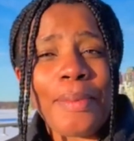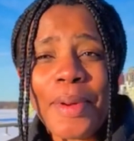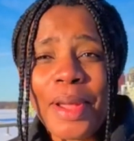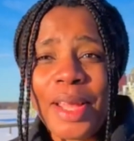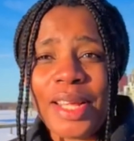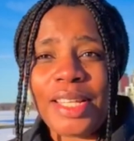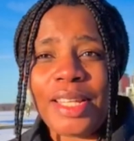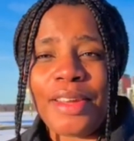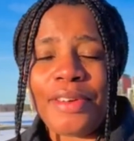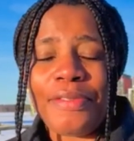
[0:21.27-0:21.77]

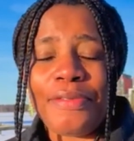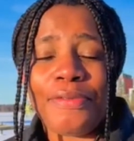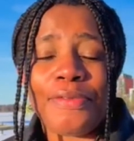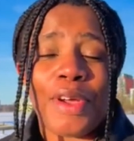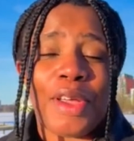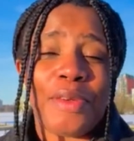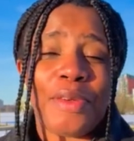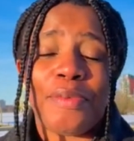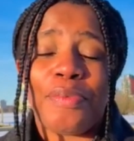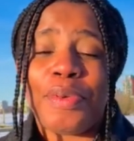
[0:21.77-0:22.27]

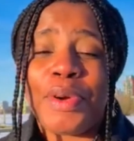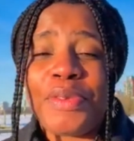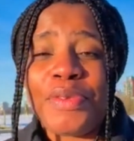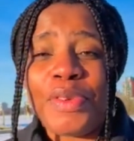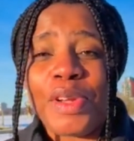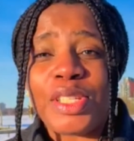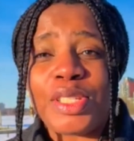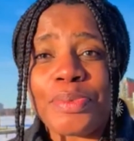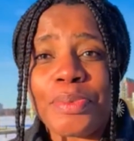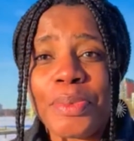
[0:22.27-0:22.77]
In
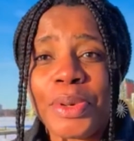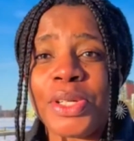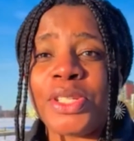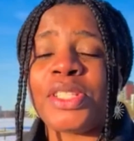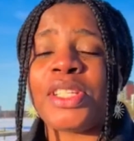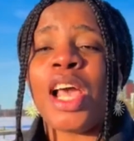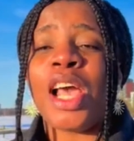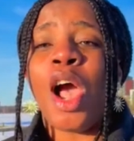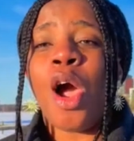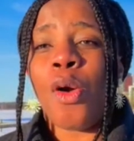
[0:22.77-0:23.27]
previous
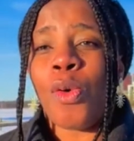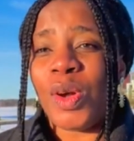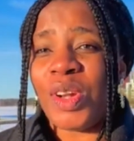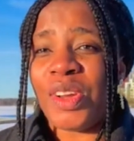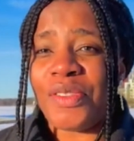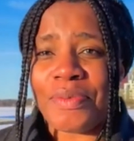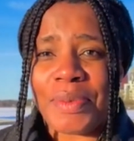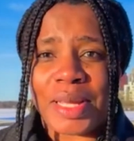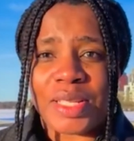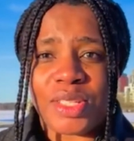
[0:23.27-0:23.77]
months, one
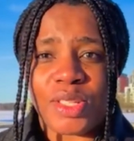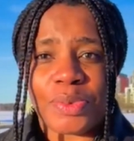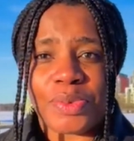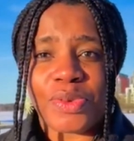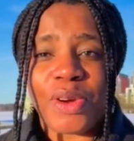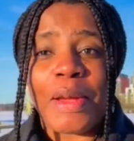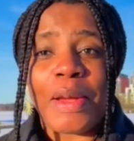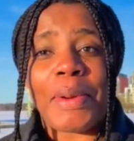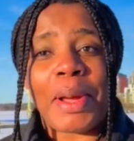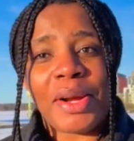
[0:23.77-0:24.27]
of my
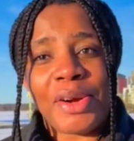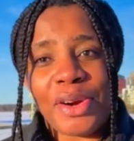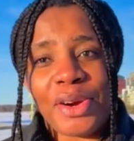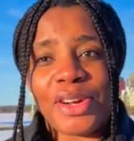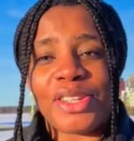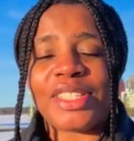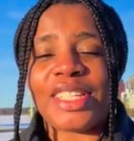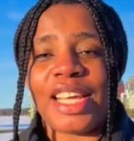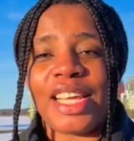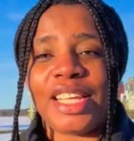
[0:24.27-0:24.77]
subscribers
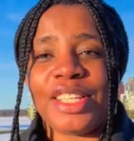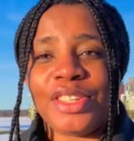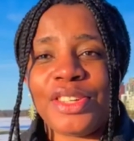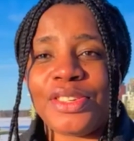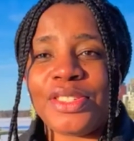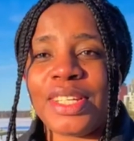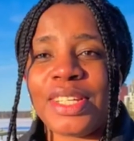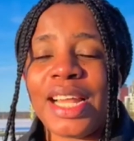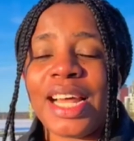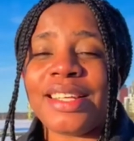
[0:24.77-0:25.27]
got a
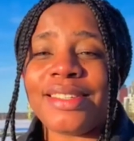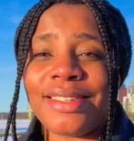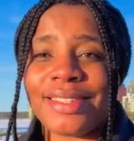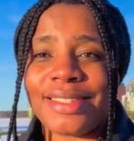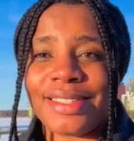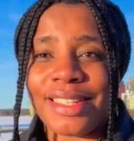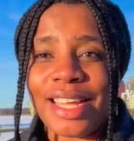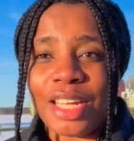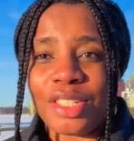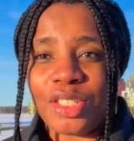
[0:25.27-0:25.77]
New Zealand
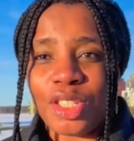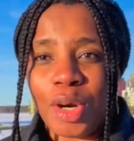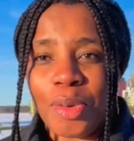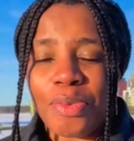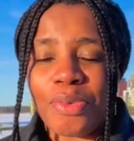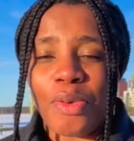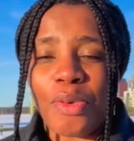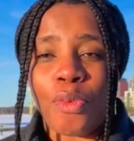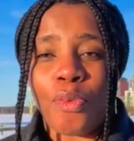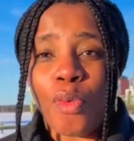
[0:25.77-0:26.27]
seasonal
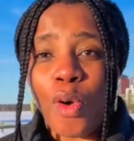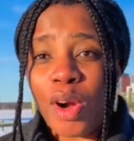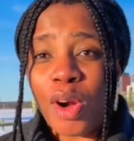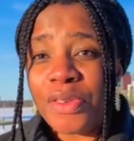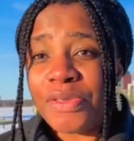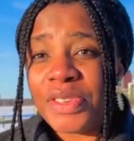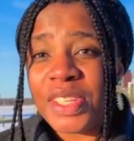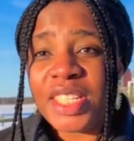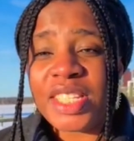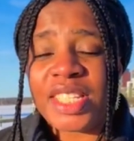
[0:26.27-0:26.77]
job work
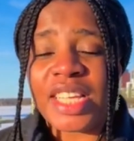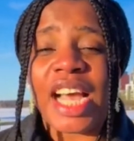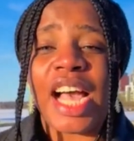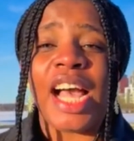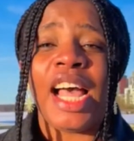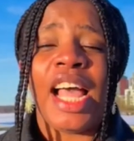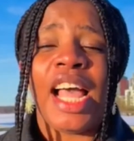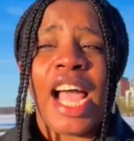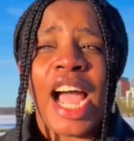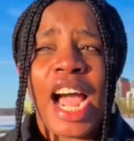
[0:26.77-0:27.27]
visa,